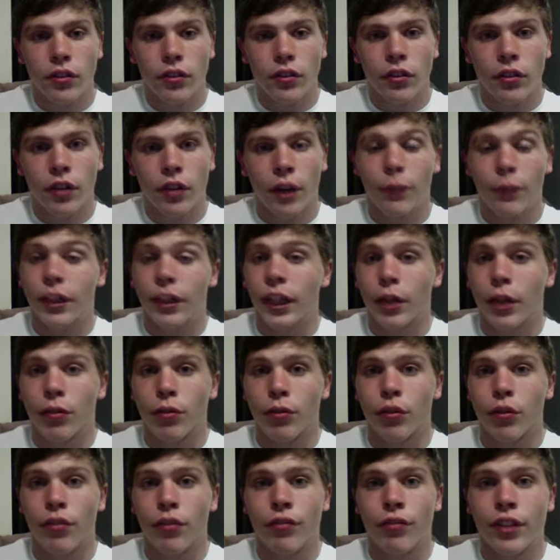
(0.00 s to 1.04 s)
I'm gonna go through
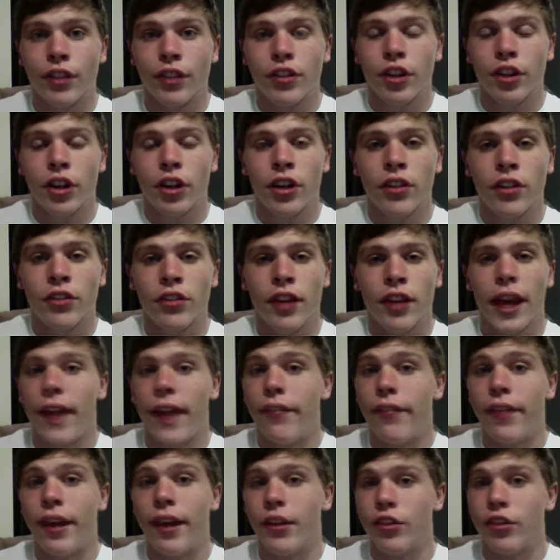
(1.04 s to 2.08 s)
the features and
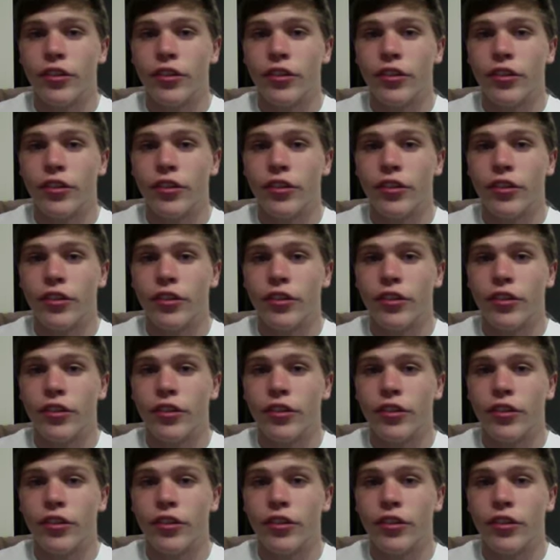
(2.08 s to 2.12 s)
then